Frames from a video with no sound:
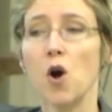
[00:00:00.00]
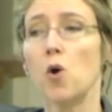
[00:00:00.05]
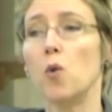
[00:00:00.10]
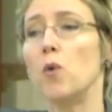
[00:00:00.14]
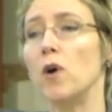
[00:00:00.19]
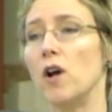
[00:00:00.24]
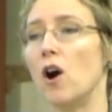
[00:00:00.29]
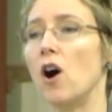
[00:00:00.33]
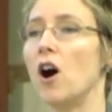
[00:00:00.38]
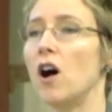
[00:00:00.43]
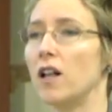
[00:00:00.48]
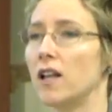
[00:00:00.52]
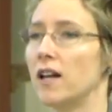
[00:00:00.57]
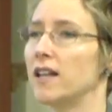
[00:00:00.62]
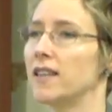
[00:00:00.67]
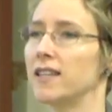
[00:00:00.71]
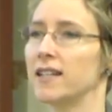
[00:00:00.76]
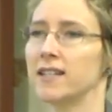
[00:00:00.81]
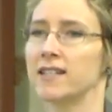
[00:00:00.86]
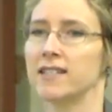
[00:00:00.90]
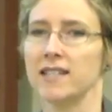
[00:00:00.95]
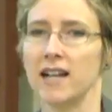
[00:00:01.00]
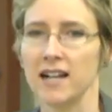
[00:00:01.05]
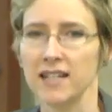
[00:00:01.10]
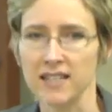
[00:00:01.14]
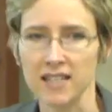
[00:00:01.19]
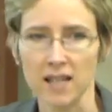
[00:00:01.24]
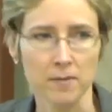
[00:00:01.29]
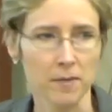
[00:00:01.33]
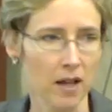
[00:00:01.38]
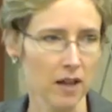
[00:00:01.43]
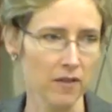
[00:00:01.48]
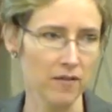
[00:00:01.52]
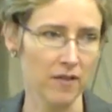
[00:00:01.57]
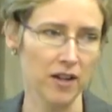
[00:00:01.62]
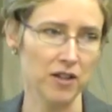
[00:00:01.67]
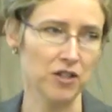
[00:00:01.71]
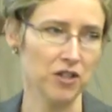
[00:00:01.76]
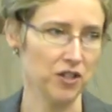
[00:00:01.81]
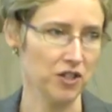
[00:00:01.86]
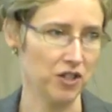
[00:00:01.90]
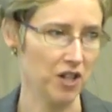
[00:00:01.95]
We all had the exact same
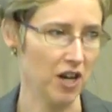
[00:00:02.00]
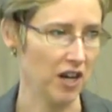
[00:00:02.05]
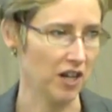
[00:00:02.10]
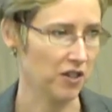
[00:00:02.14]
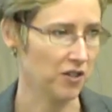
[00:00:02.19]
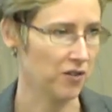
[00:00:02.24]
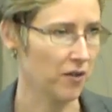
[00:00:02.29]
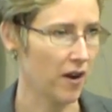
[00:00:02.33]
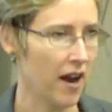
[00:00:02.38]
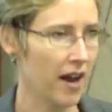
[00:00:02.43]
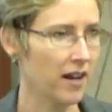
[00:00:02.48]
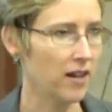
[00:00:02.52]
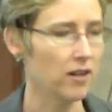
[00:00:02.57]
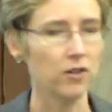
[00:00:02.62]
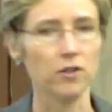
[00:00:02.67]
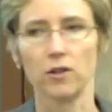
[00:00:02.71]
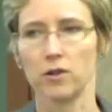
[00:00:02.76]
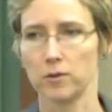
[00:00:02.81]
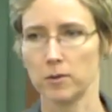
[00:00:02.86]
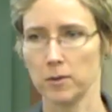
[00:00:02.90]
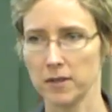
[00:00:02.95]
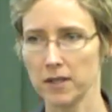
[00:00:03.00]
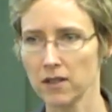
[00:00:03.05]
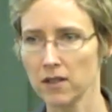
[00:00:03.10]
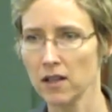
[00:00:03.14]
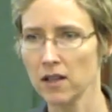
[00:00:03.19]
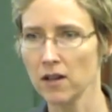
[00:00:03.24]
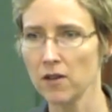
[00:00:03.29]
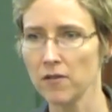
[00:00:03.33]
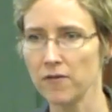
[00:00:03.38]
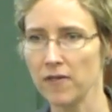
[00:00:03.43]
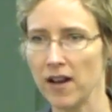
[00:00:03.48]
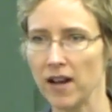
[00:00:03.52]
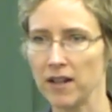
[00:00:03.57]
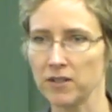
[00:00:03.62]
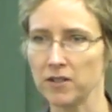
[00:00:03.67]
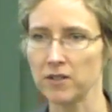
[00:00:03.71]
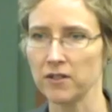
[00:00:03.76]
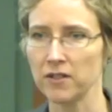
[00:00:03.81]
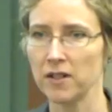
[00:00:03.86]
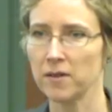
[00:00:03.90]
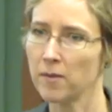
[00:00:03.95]
elevation change, right? Yours was a little
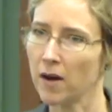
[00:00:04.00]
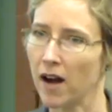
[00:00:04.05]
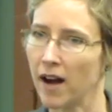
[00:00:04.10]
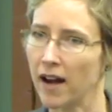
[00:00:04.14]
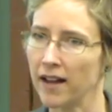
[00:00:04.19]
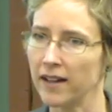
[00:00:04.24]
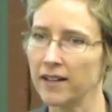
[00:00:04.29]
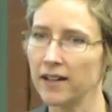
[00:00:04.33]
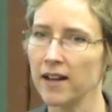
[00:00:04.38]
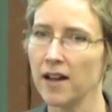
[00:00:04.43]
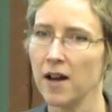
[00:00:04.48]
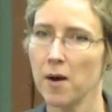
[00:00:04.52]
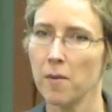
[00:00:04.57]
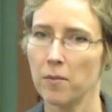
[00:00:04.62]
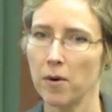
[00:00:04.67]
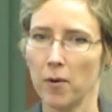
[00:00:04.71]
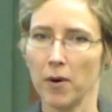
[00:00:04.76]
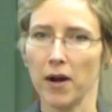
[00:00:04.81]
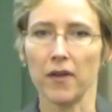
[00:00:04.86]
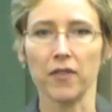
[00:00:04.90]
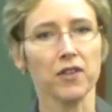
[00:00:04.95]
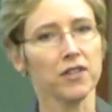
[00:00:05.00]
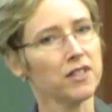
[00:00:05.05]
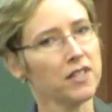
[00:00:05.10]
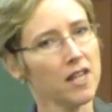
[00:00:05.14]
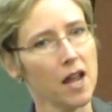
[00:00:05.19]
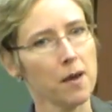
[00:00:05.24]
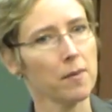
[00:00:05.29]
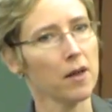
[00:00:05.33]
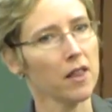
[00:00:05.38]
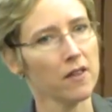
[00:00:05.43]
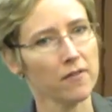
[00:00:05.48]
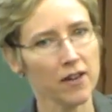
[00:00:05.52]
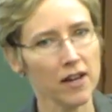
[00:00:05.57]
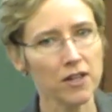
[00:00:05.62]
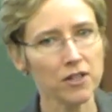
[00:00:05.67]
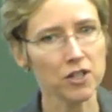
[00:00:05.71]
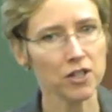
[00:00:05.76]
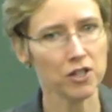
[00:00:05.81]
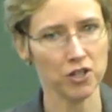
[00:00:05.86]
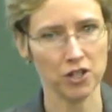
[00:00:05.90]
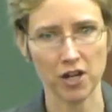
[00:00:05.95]
faster than mine, but we had the same
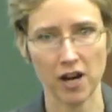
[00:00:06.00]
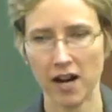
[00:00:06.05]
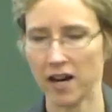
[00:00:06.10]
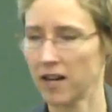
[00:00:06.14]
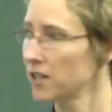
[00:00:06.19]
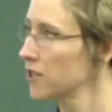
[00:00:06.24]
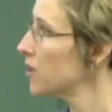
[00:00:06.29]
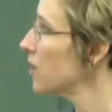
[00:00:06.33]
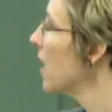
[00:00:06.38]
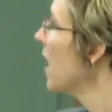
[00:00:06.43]
elevation change.